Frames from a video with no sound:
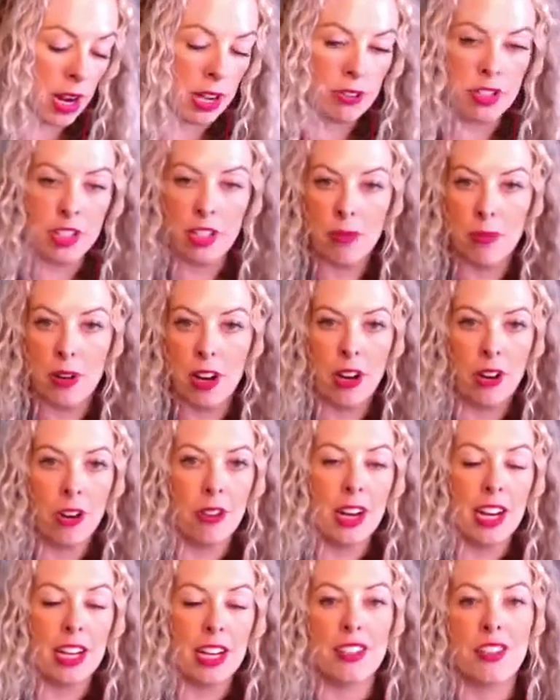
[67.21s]
zero.
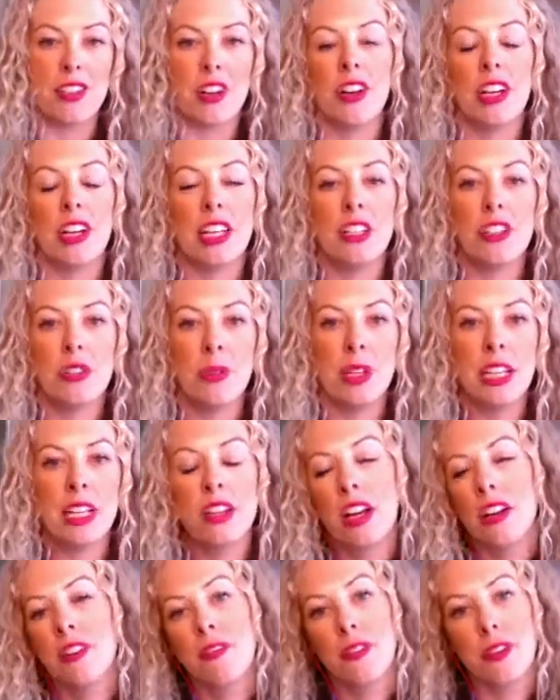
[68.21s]
I started doing
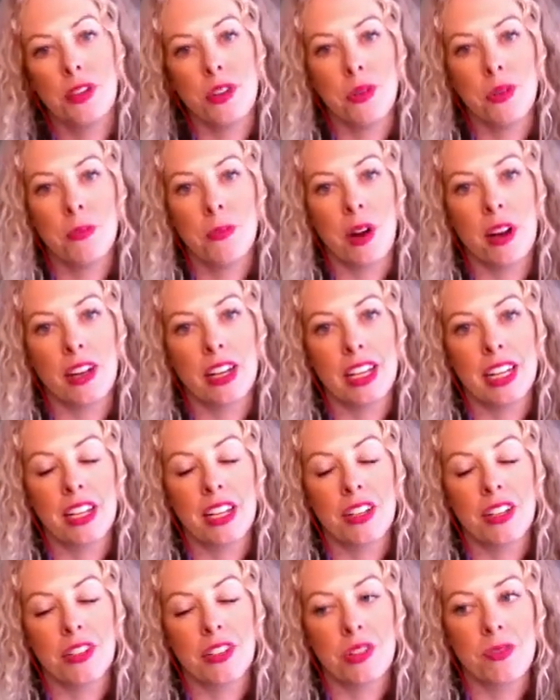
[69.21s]
done-for-you marketing
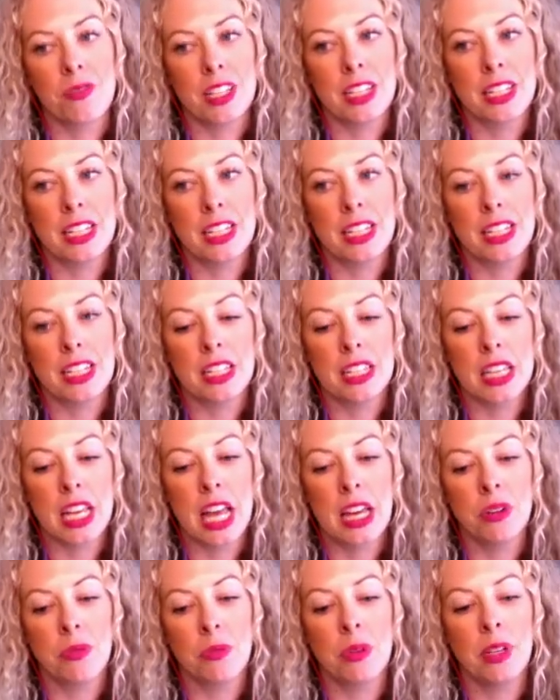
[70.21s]
services
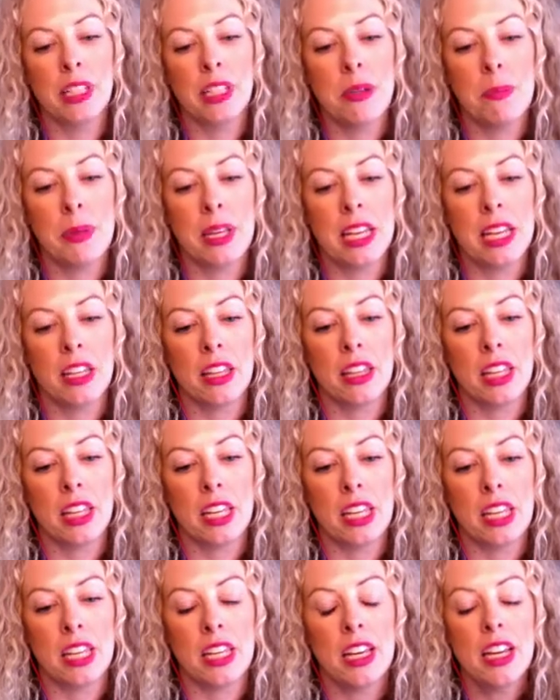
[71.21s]
and really being
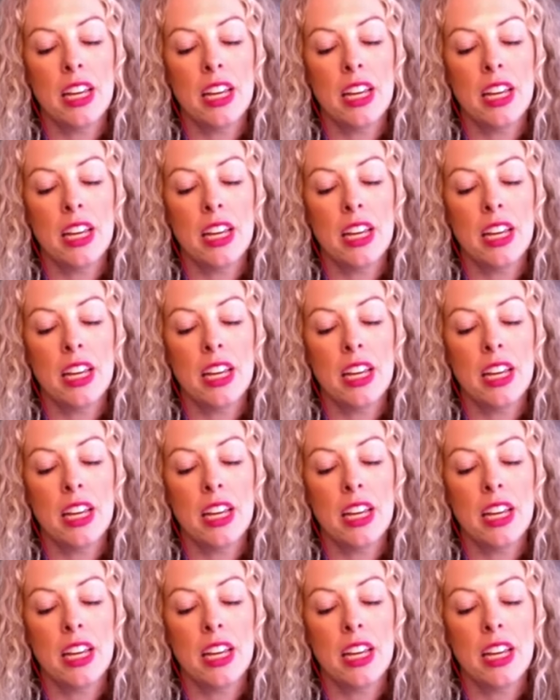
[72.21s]
the